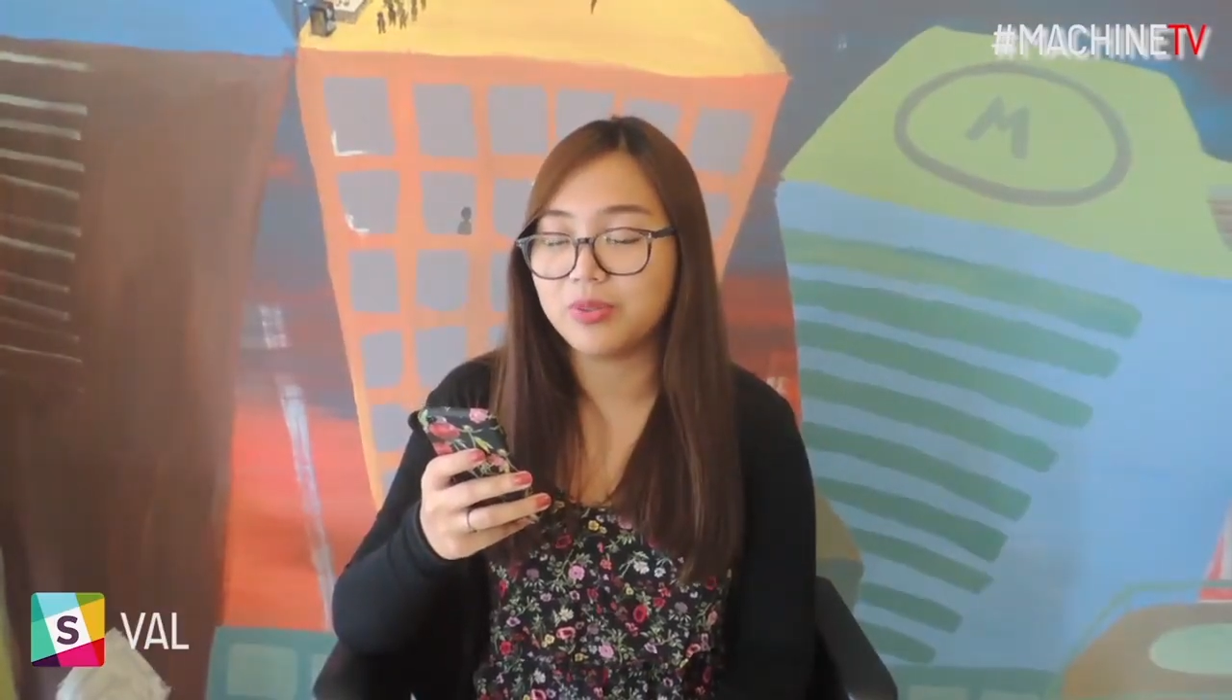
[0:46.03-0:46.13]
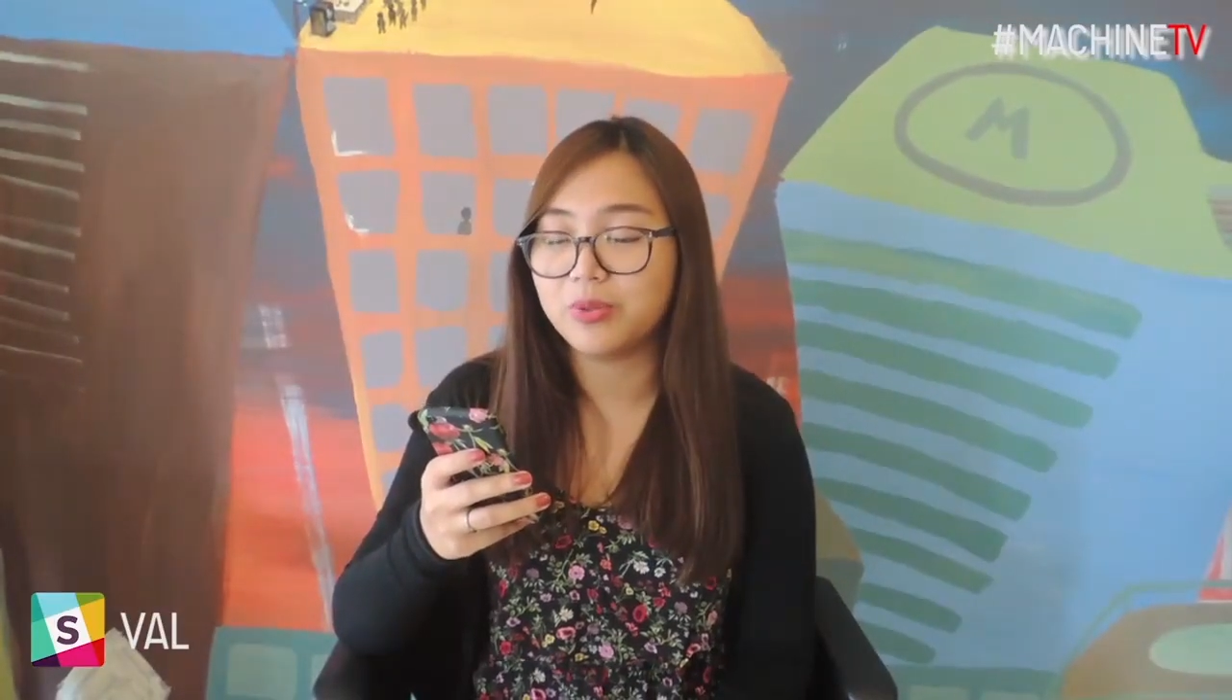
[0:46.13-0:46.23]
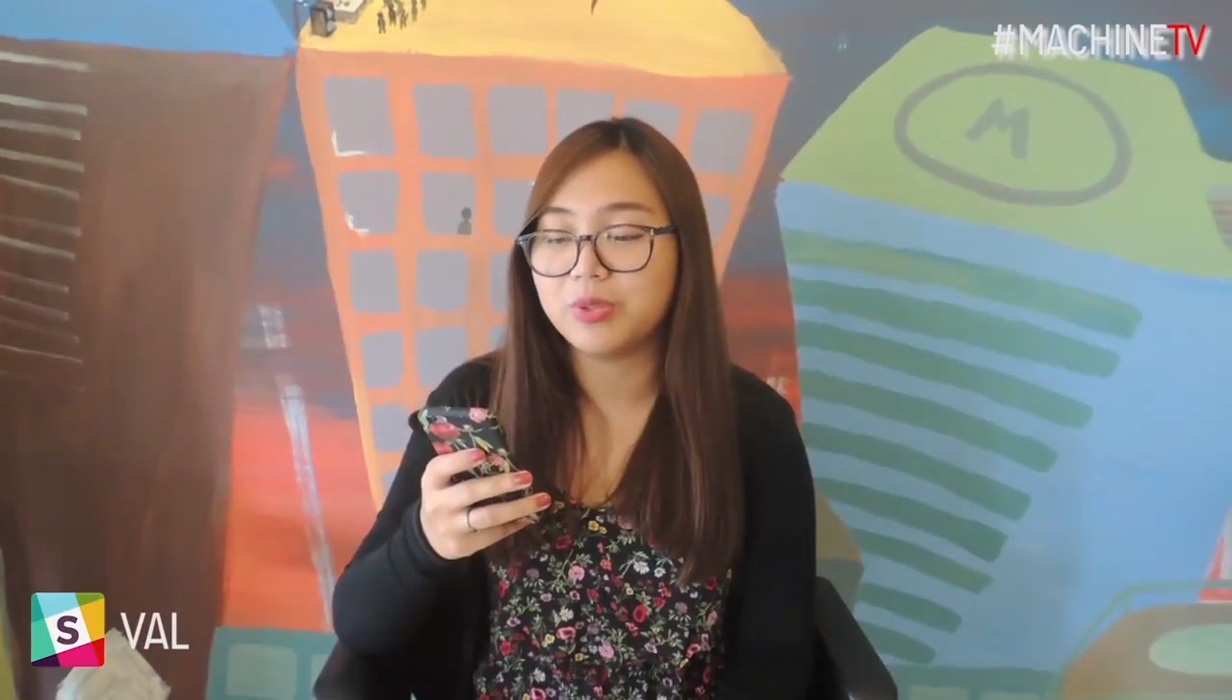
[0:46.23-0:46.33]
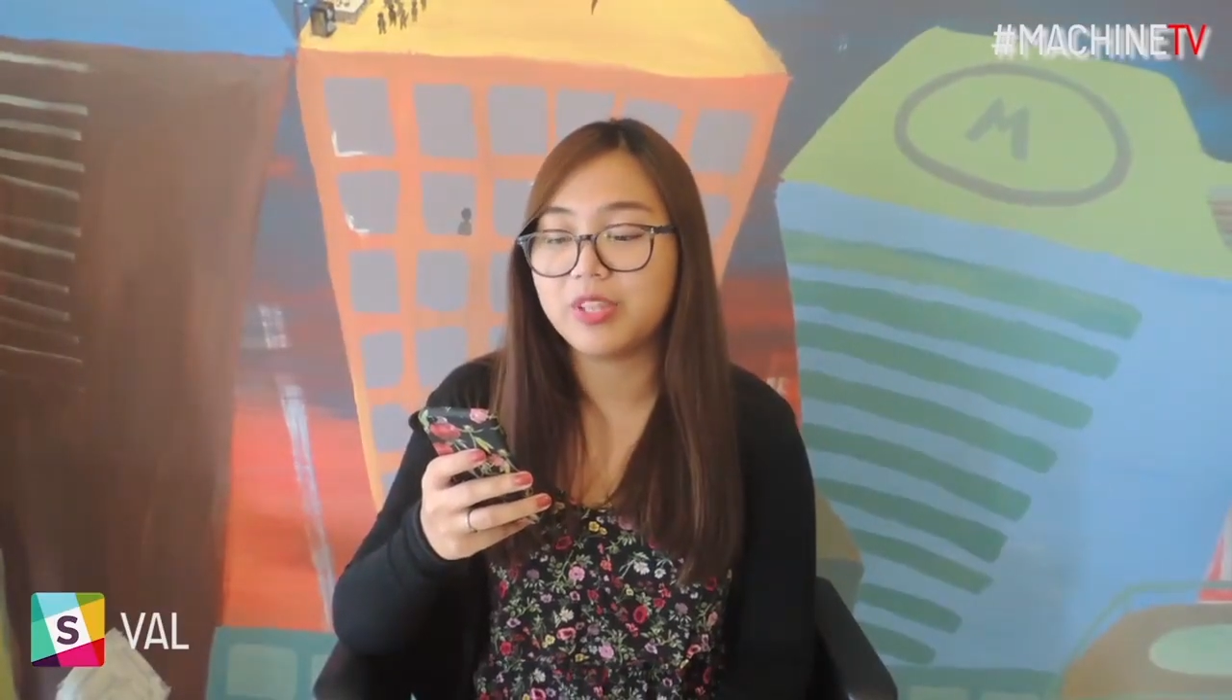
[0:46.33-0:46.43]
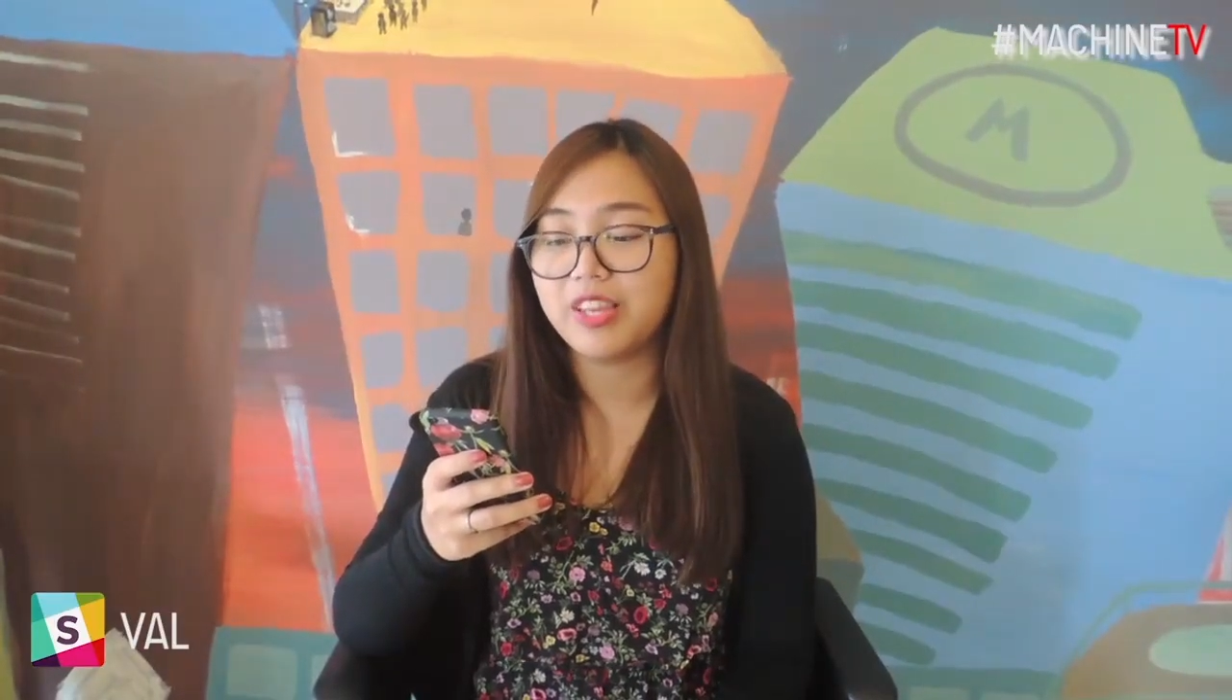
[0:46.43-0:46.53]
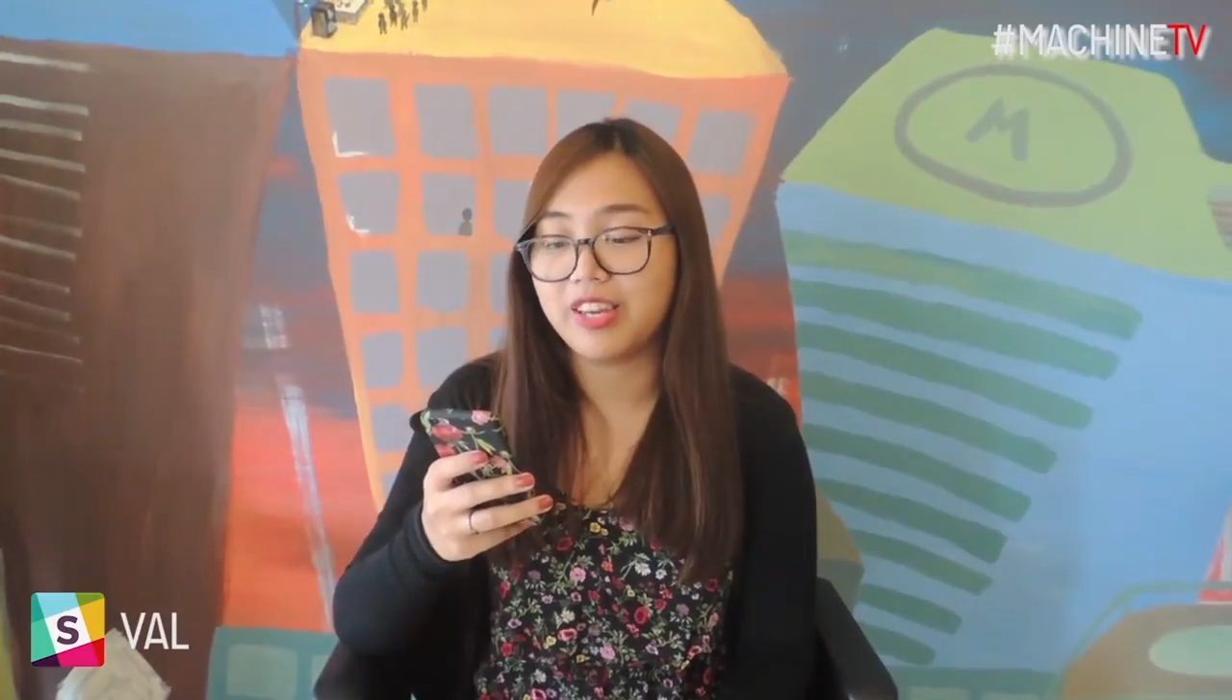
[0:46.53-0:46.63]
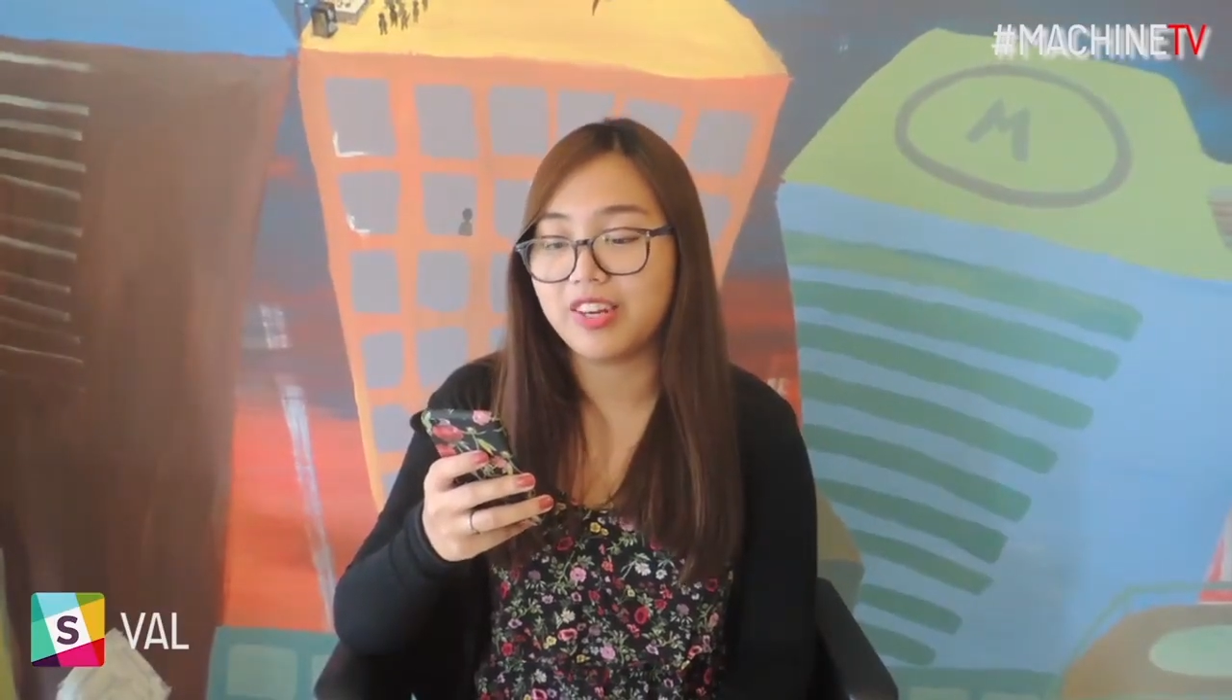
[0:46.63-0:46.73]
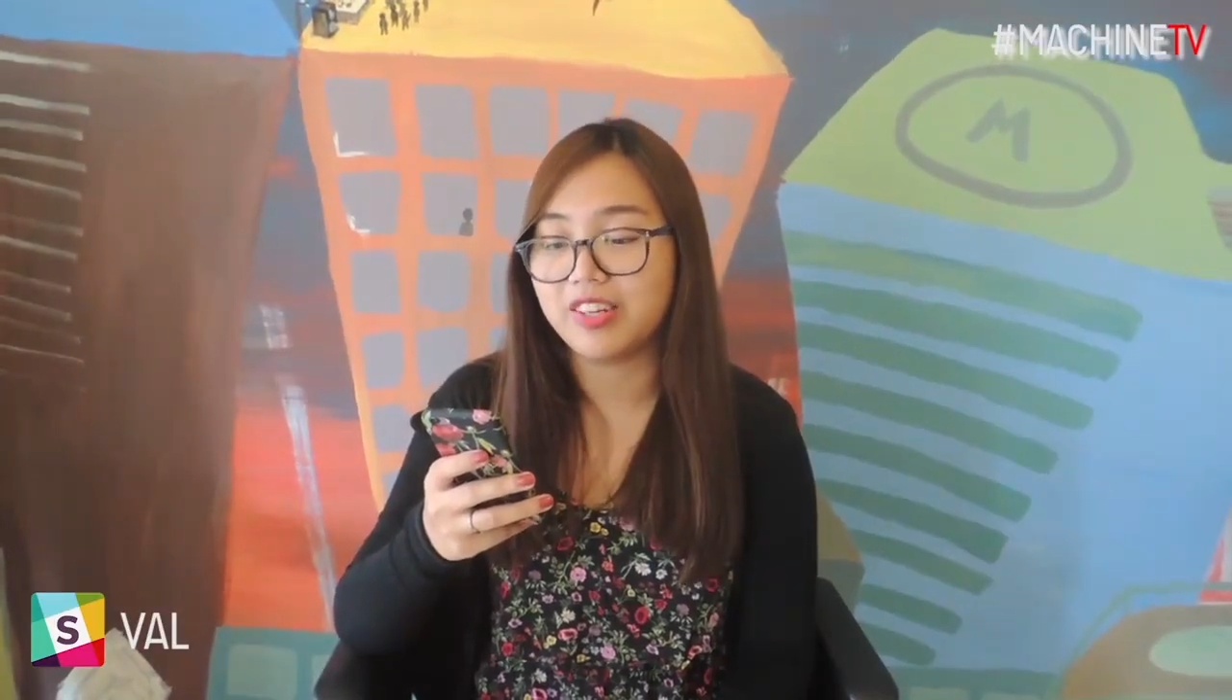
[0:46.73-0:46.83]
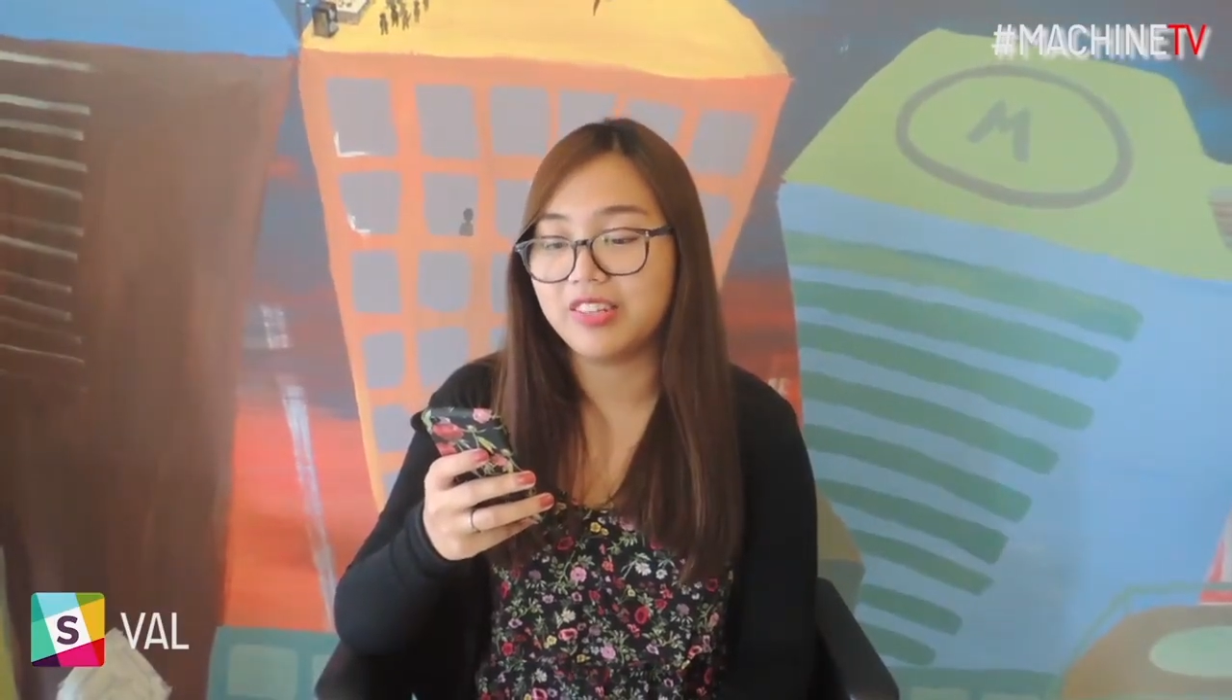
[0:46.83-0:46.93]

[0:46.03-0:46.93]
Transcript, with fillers: Who's there?